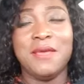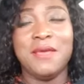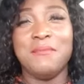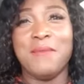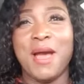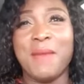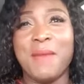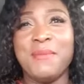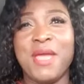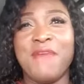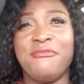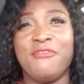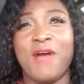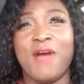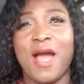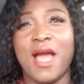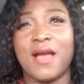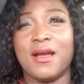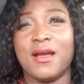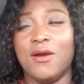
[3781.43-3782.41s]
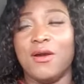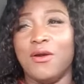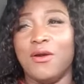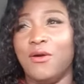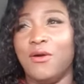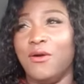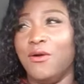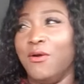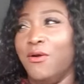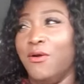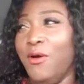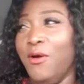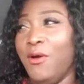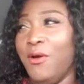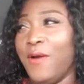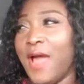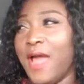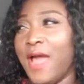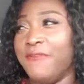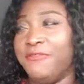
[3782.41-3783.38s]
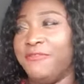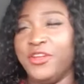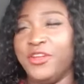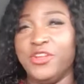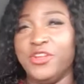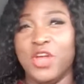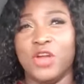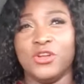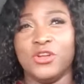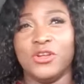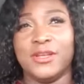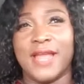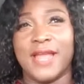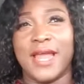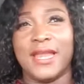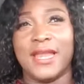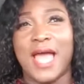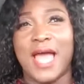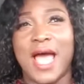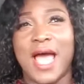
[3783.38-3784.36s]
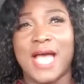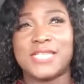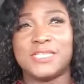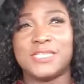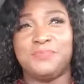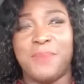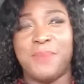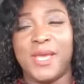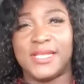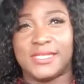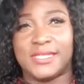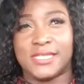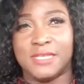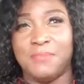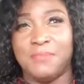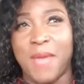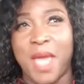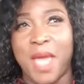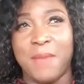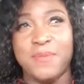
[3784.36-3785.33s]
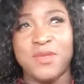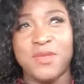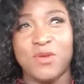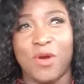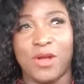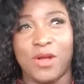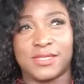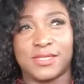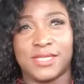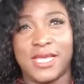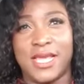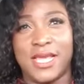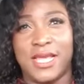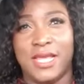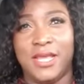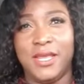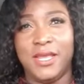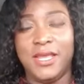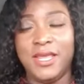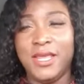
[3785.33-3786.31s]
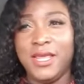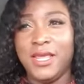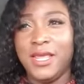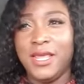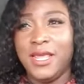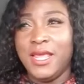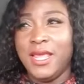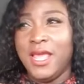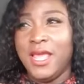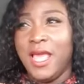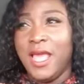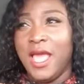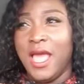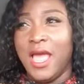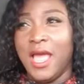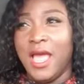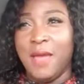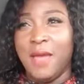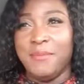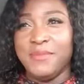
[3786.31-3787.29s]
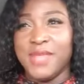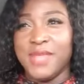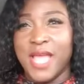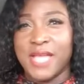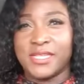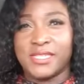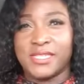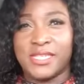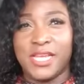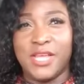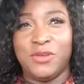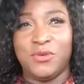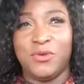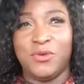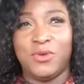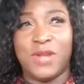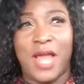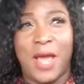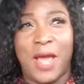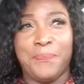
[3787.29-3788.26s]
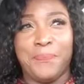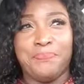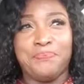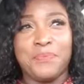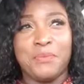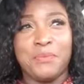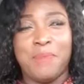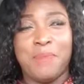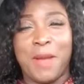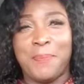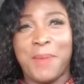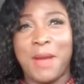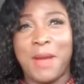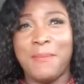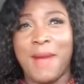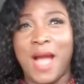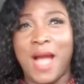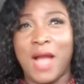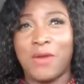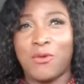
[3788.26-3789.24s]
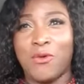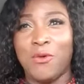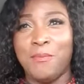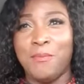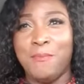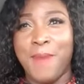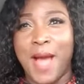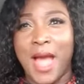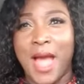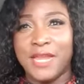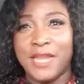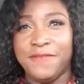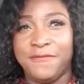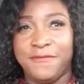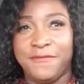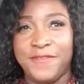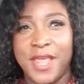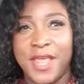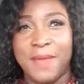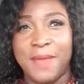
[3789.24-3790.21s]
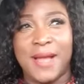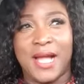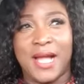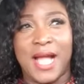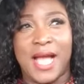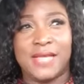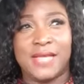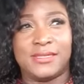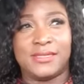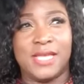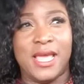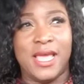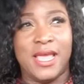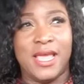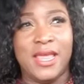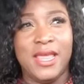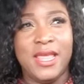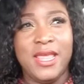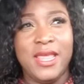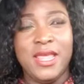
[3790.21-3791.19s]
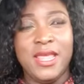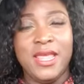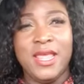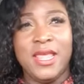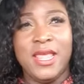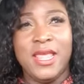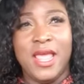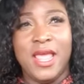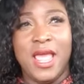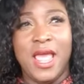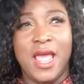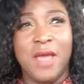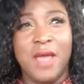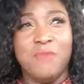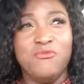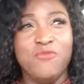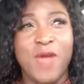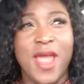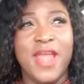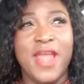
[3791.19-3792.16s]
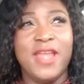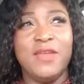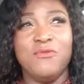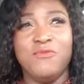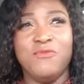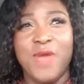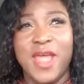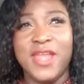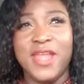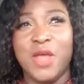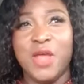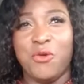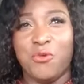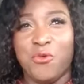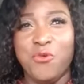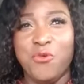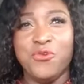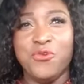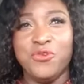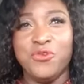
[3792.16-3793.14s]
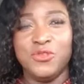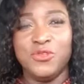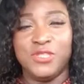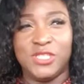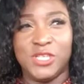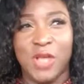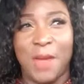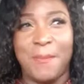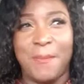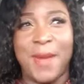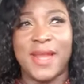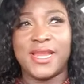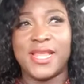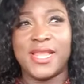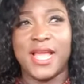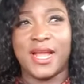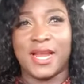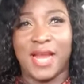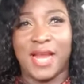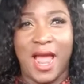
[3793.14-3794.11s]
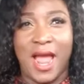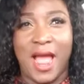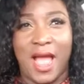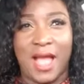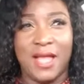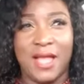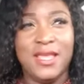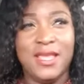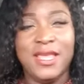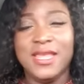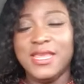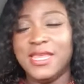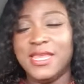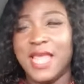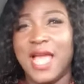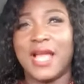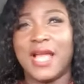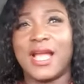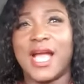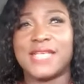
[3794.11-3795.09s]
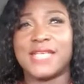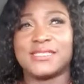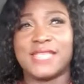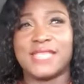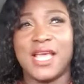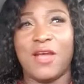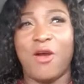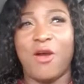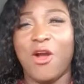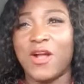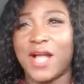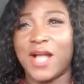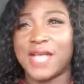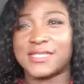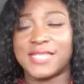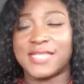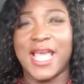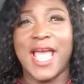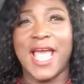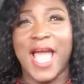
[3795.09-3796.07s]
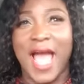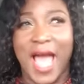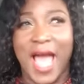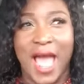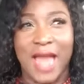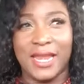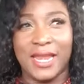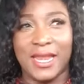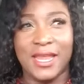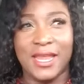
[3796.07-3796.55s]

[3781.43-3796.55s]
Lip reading: for a video, no, the last bit, baby, or say, your chin owner, Papa Bacco, Barney, fee, because say, when the coon to your bunny a car, Yanka said, Uncle said, Annie,